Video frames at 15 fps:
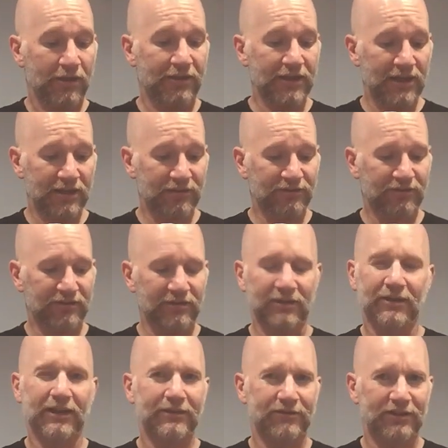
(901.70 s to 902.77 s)
this
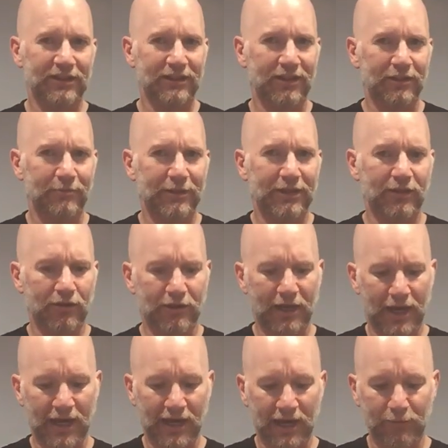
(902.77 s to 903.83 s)
actually a little bit.
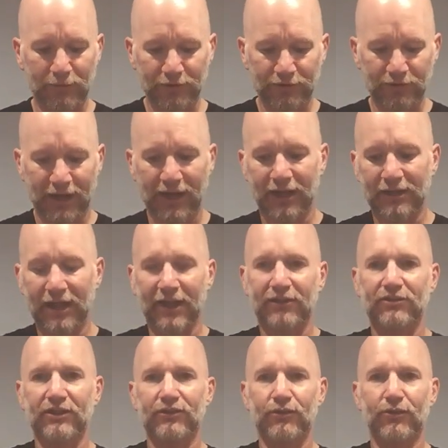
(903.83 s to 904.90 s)
Okay, I'll
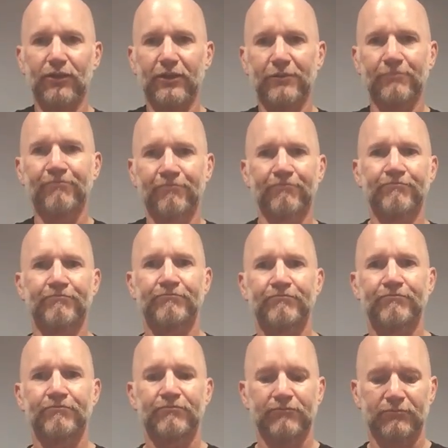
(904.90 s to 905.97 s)
actually do the
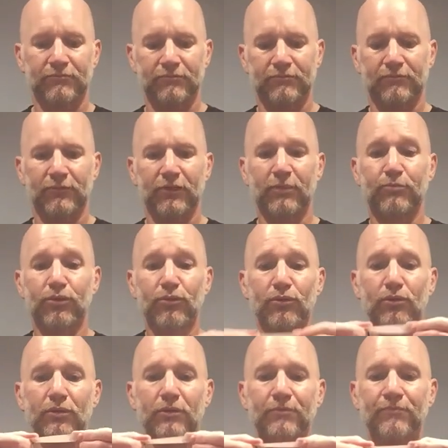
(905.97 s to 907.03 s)

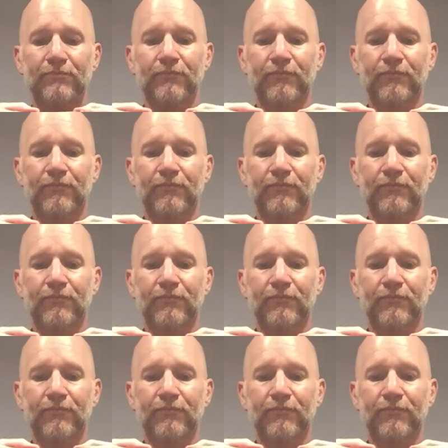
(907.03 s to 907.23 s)
pull.